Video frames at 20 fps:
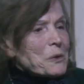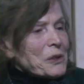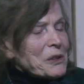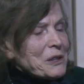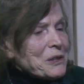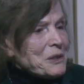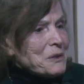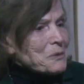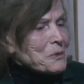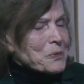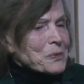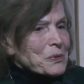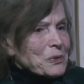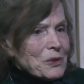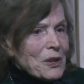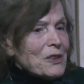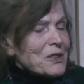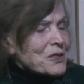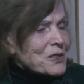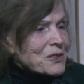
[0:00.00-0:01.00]
we
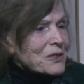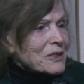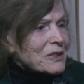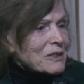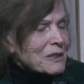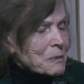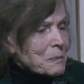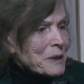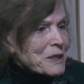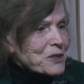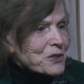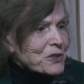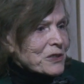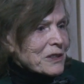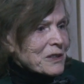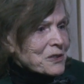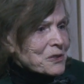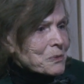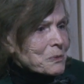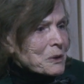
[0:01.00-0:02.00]
really have lost
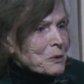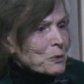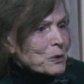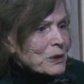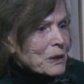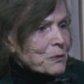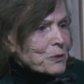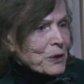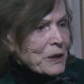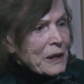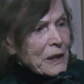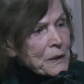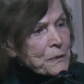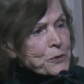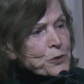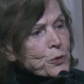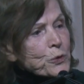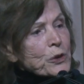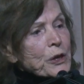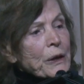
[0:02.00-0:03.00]
the best chance we will
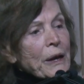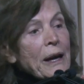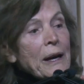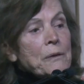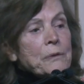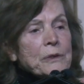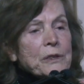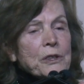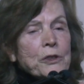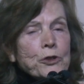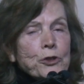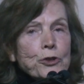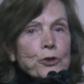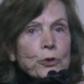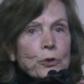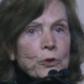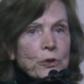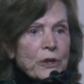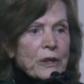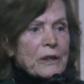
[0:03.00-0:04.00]
ever have to
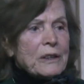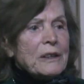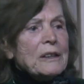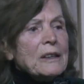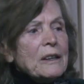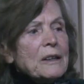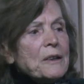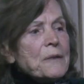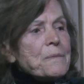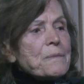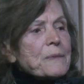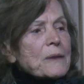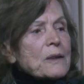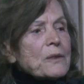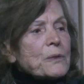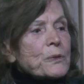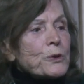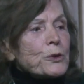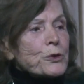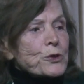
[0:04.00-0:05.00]
have an enduring
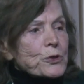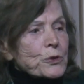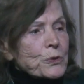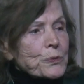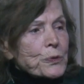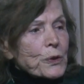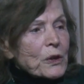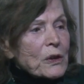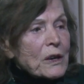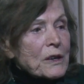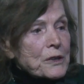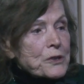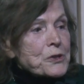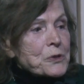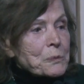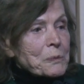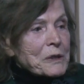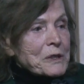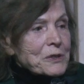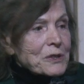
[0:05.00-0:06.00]
future
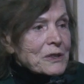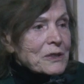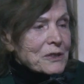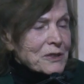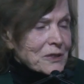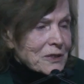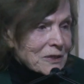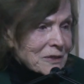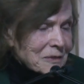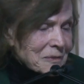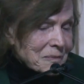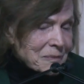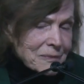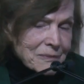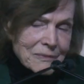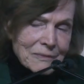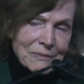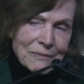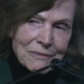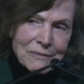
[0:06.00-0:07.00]
for our
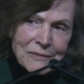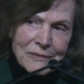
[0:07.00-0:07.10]
species.